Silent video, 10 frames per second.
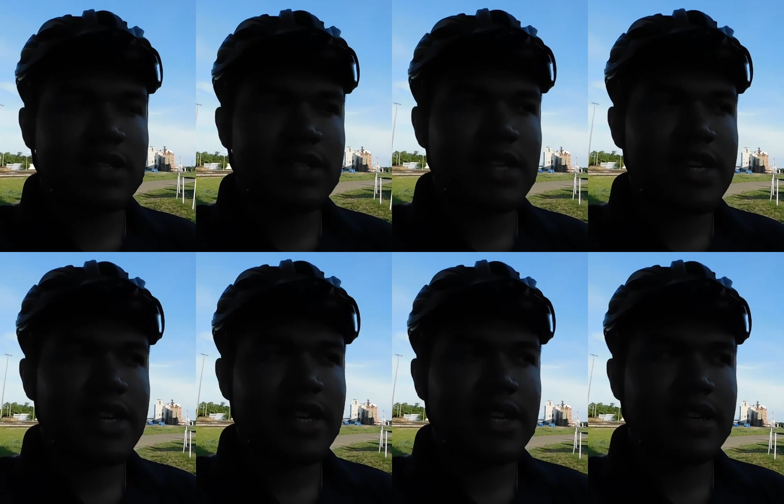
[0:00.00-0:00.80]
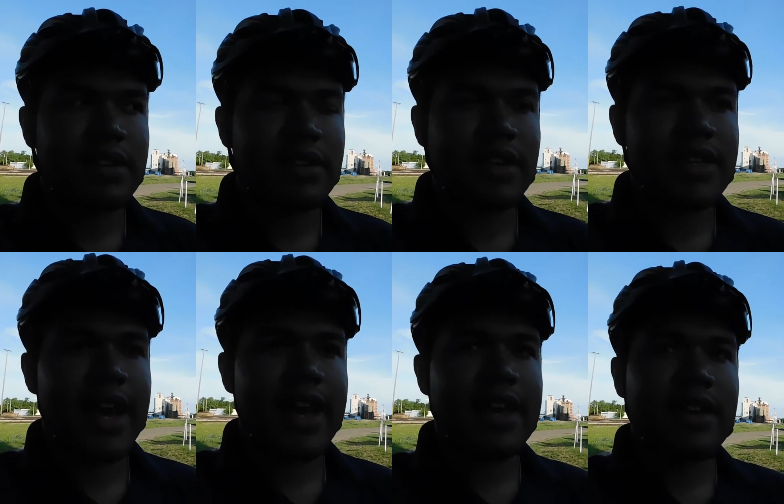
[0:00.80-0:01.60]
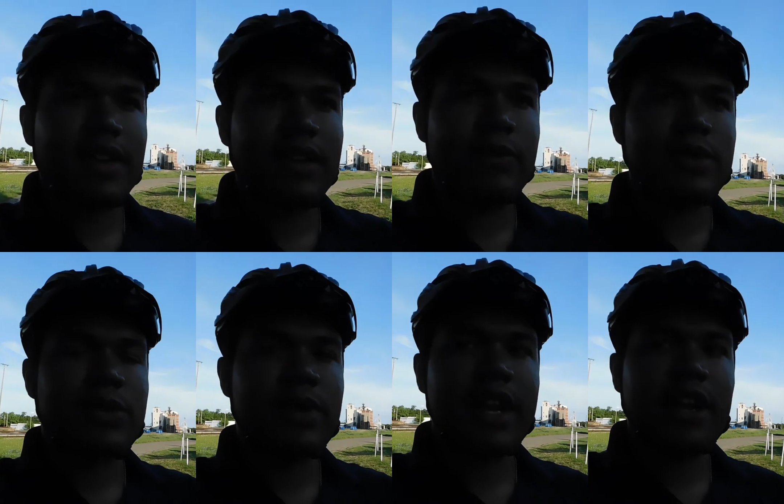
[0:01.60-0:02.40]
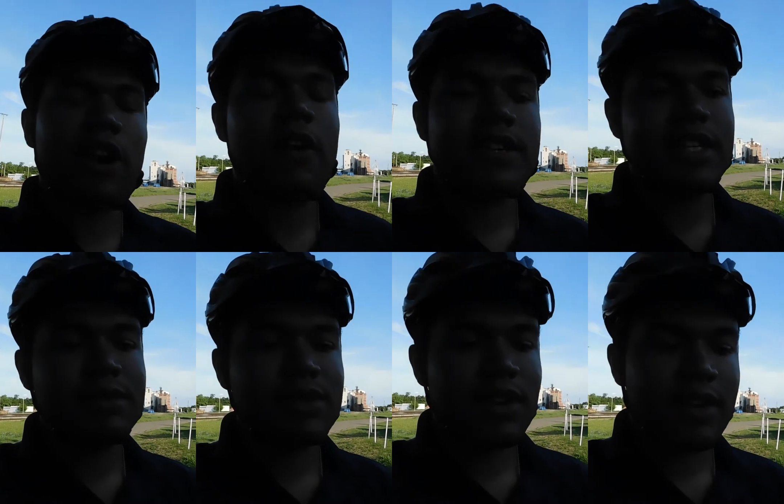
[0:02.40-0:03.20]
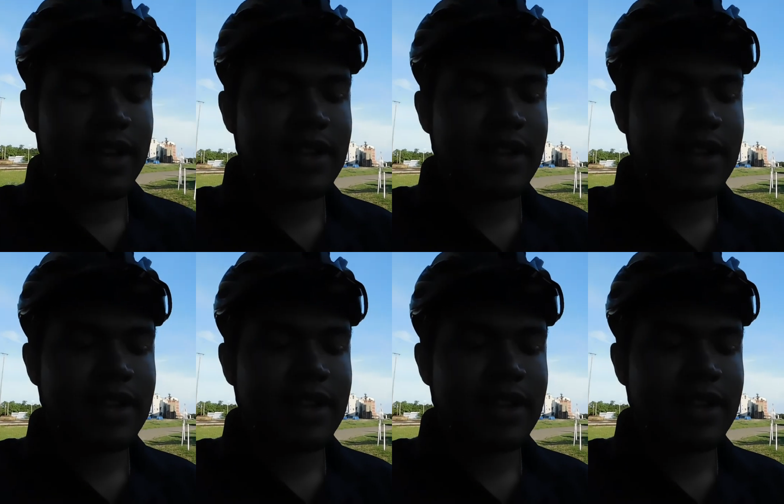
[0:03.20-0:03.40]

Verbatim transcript: to seeing, because I was the one that encouraged him to start that